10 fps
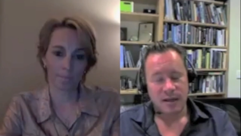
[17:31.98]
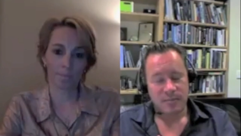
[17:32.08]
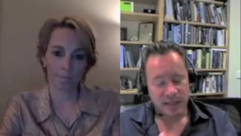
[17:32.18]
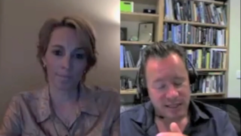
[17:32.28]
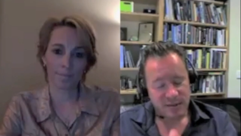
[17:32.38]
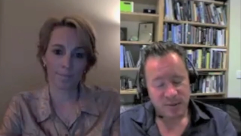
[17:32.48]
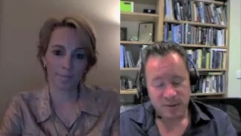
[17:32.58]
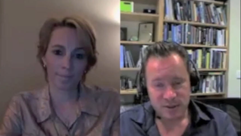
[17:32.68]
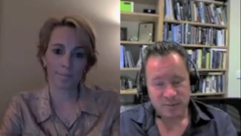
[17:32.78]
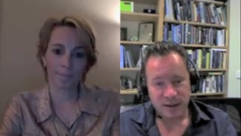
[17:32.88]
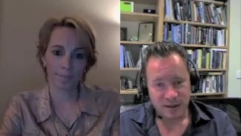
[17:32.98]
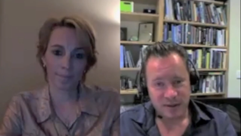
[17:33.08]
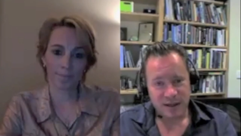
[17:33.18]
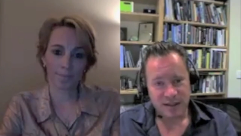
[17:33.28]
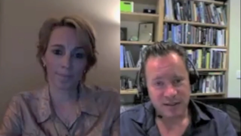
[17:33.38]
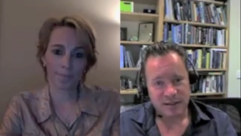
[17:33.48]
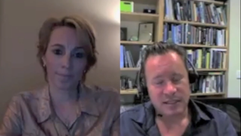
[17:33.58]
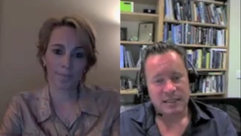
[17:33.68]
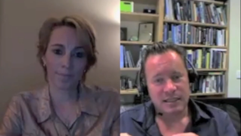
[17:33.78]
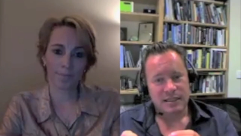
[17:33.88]
Speaker 1: But it's important to bear in mind that
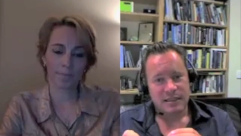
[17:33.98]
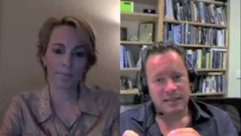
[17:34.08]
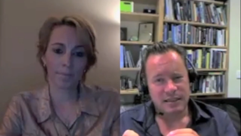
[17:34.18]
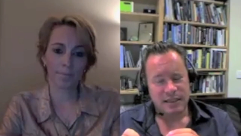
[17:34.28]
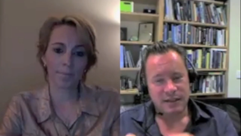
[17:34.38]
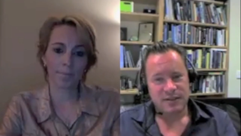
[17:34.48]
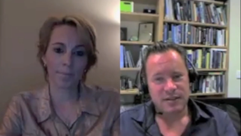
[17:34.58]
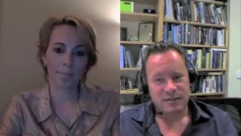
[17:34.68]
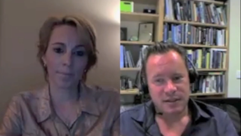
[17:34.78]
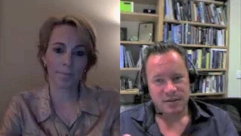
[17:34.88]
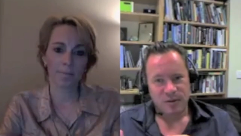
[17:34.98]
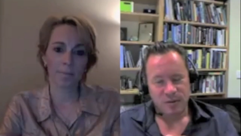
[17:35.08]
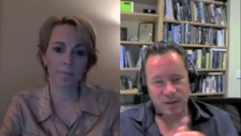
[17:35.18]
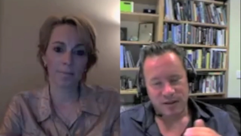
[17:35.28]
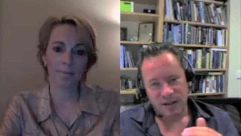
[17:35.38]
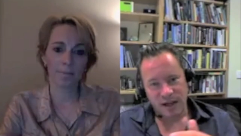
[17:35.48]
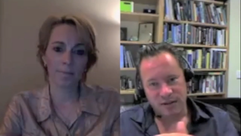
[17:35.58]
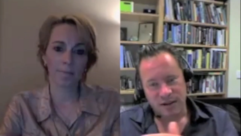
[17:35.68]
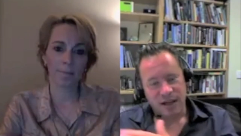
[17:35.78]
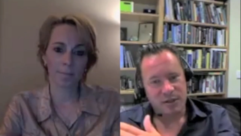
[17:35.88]
even with the
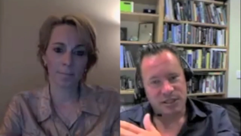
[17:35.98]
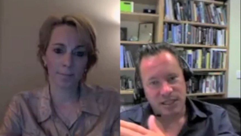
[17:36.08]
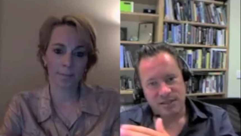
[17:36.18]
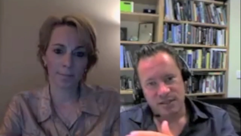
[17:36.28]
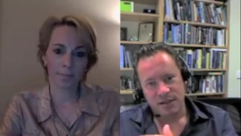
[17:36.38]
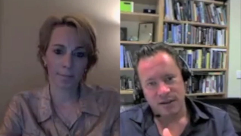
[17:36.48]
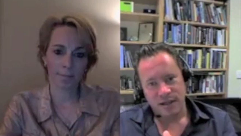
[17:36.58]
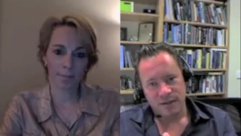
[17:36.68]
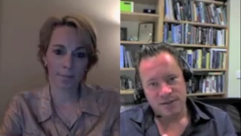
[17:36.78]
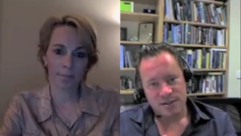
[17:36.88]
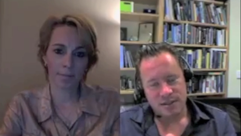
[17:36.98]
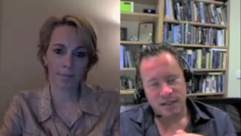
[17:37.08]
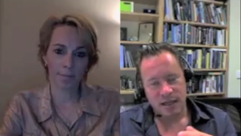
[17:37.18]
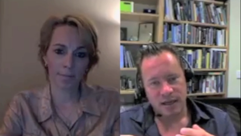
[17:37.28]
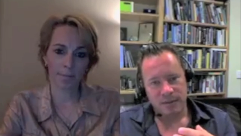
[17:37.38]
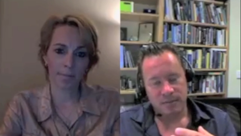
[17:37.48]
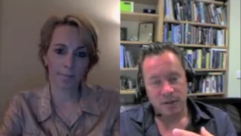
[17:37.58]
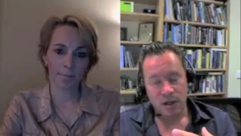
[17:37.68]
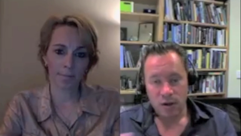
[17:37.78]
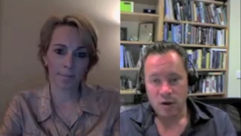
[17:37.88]
current climate change scenarios, um,
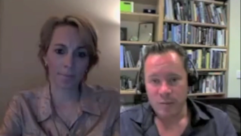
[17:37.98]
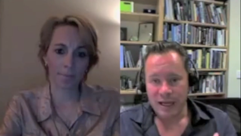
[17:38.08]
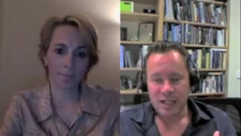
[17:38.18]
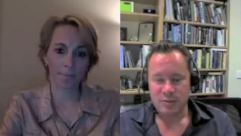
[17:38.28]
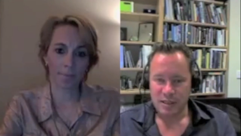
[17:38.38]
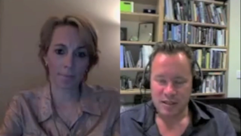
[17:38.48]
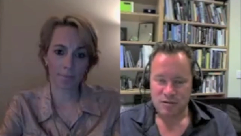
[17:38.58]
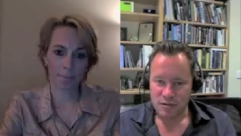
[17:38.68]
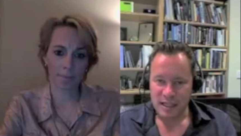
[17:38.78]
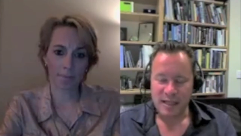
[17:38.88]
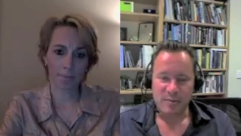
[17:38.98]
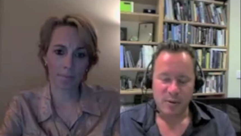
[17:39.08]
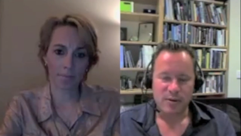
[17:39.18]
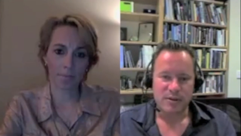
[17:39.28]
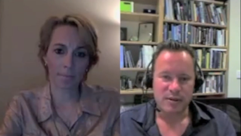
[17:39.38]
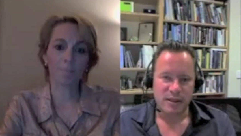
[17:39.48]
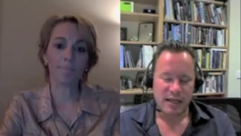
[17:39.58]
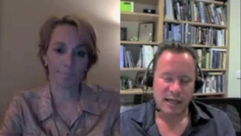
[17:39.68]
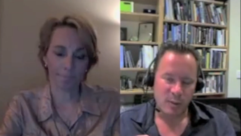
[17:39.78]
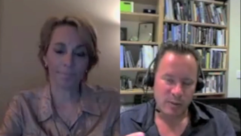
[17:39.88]
local management is really important
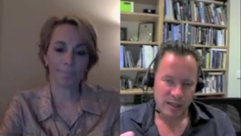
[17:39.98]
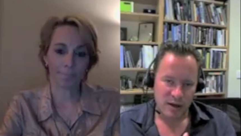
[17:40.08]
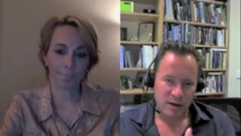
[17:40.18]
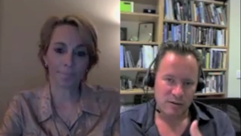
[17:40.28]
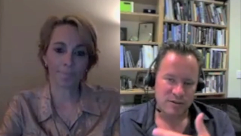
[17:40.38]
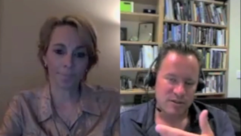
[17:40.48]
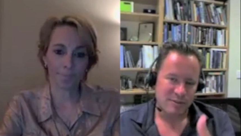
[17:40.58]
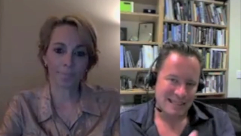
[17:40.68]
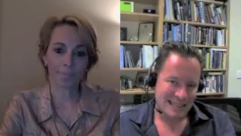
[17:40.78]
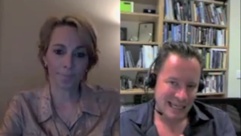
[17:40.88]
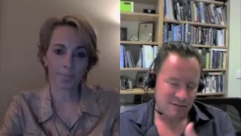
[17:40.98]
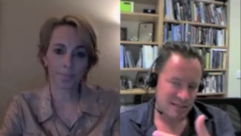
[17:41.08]
at helping corals to maintain